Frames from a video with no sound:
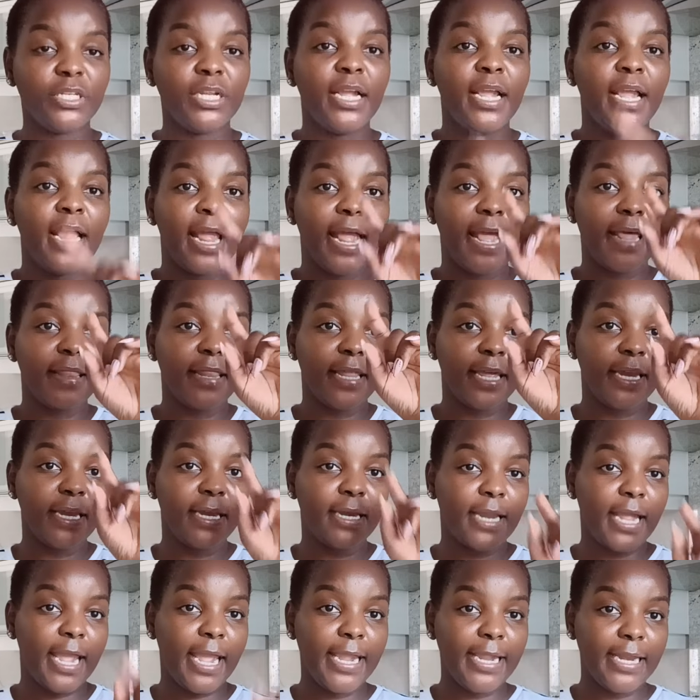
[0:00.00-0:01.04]
and
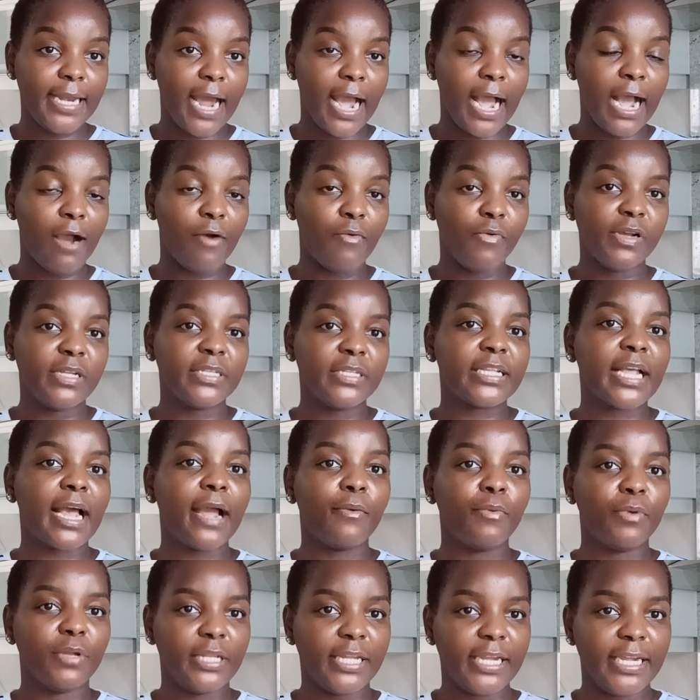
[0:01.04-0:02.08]
then 8 hours I
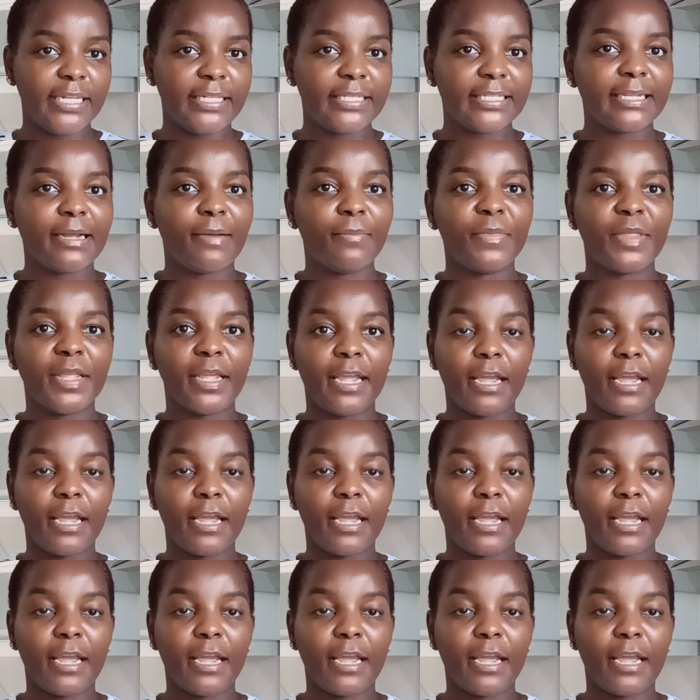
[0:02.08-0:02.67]
will eat something,